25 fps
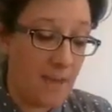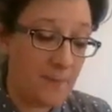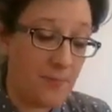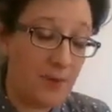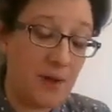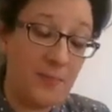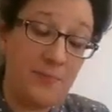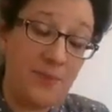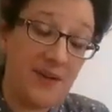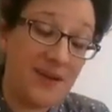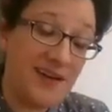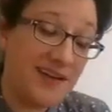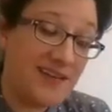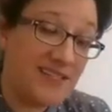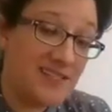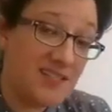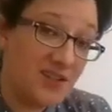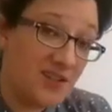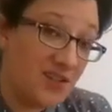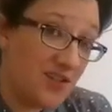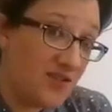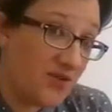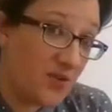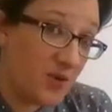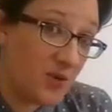but because
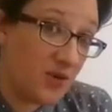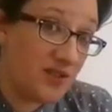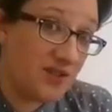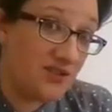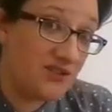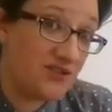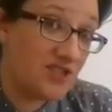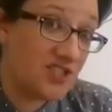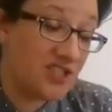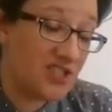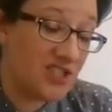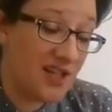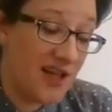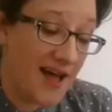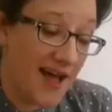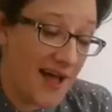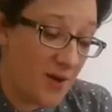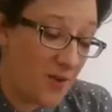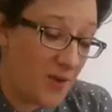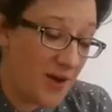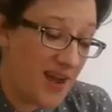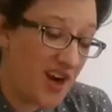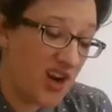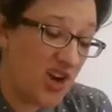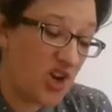of the 4th of July,
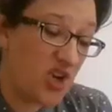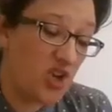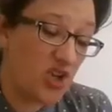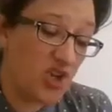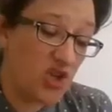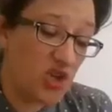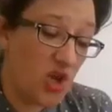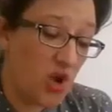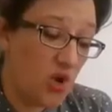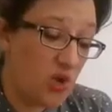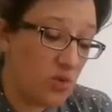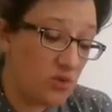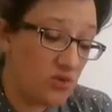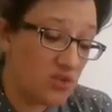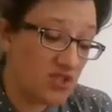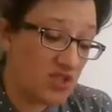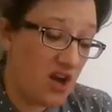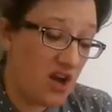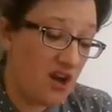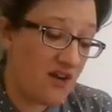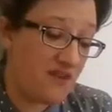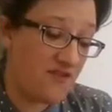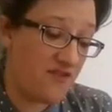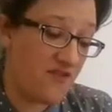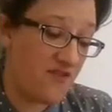we are closed
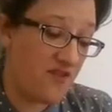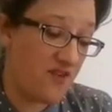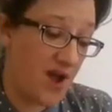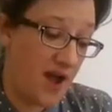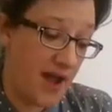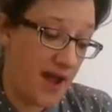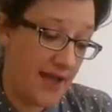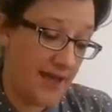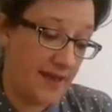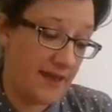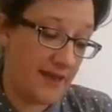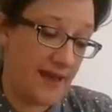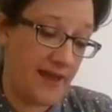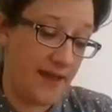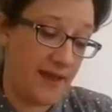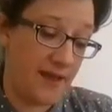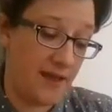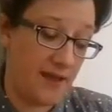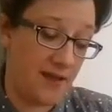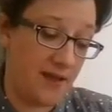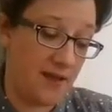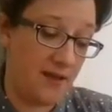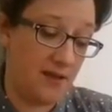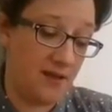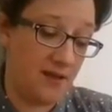on Friday.